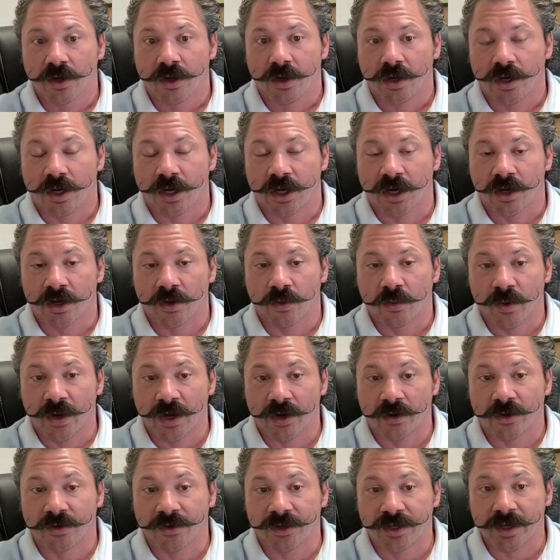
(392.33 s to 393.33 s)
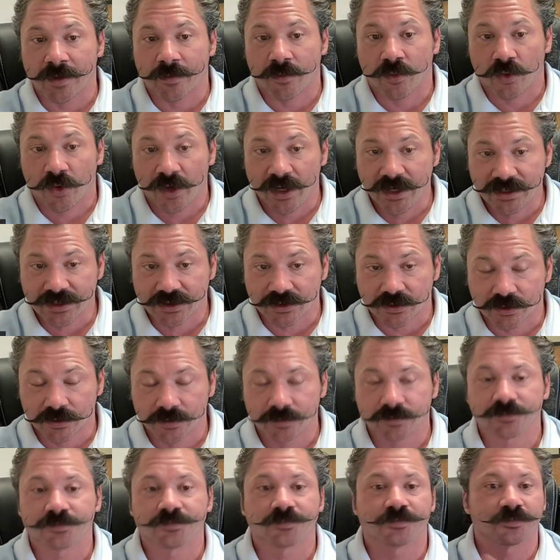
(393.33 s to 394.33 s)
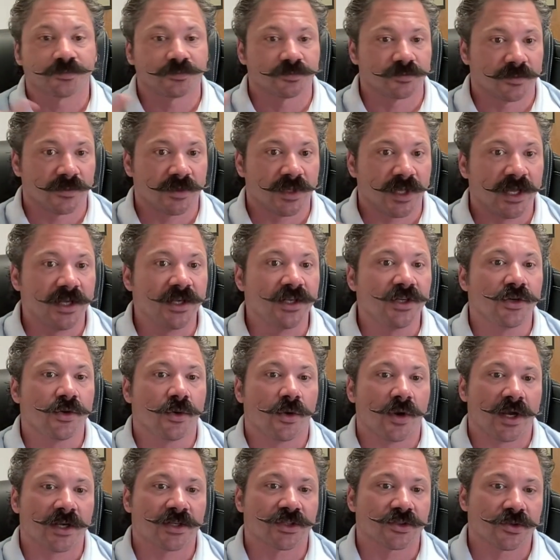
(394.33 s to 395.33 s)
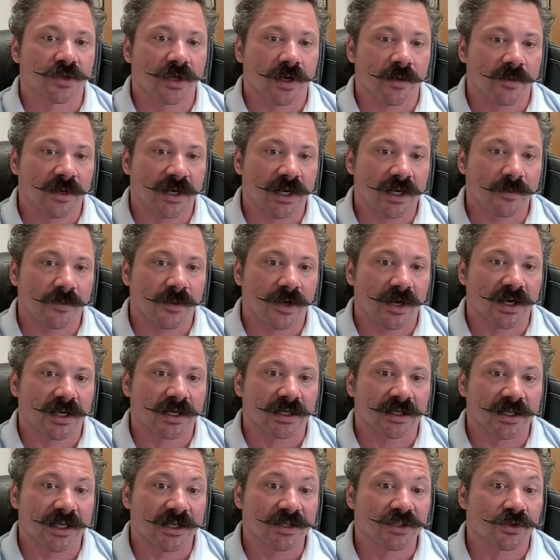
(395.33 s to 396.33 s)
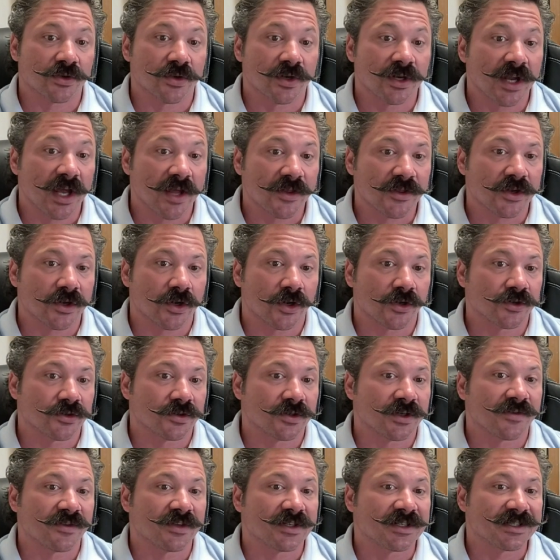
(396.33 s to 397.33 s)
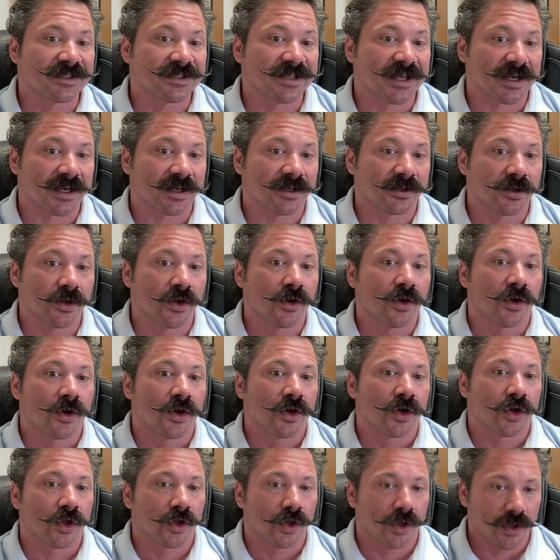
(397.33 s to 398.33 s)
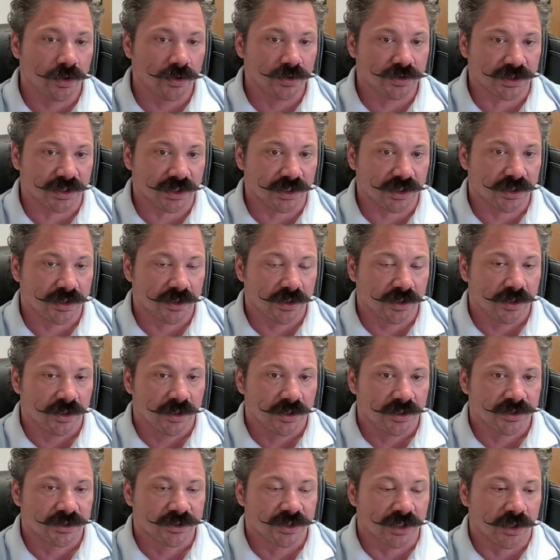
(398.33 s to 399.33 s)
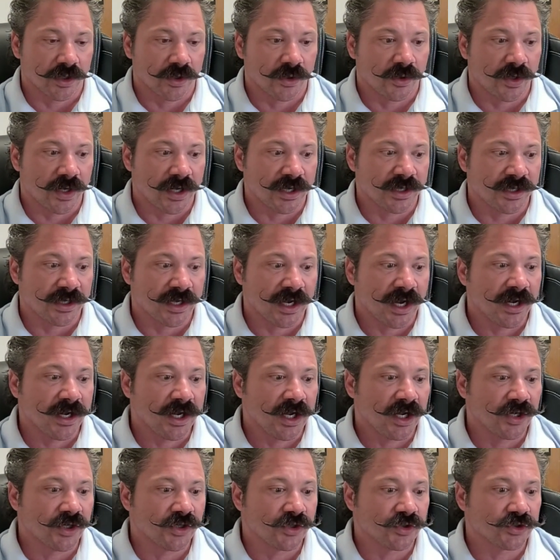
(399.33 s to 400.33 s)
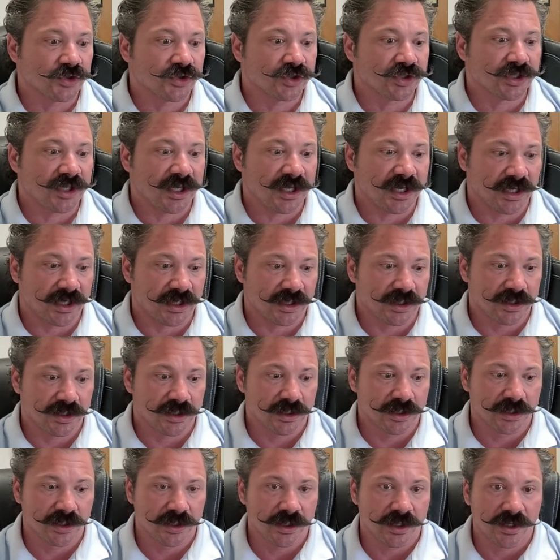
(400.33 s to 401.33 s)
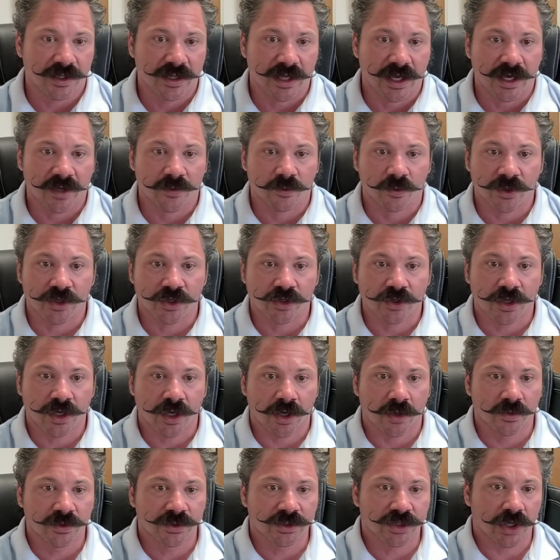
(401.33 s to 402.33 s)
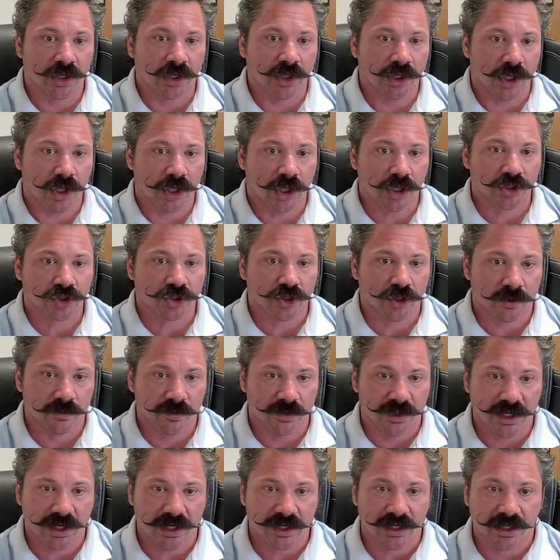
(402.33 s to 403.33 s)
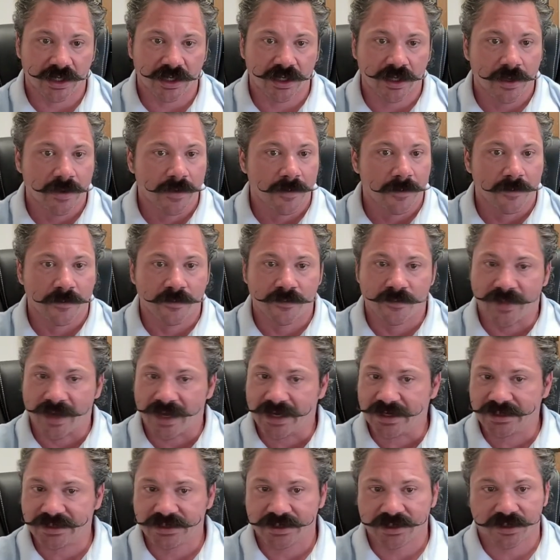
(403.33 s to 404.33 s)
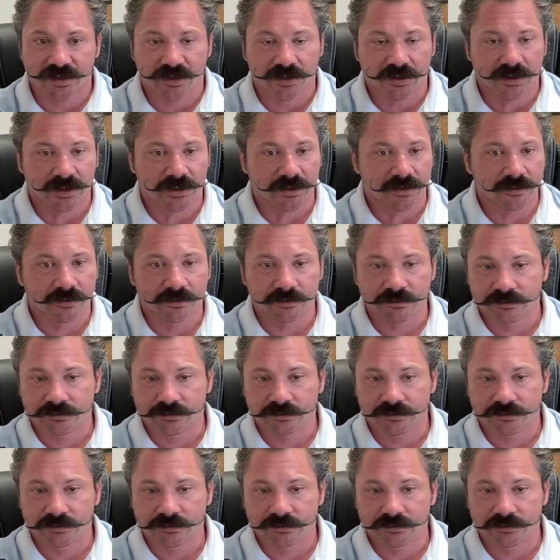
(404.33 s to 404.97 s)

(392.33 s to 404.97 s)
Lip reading: well on the appraisal, then you are actually coming out of pocket less or nothing on your even second closing. So, and you got to understand that when you go into long-term lending, basically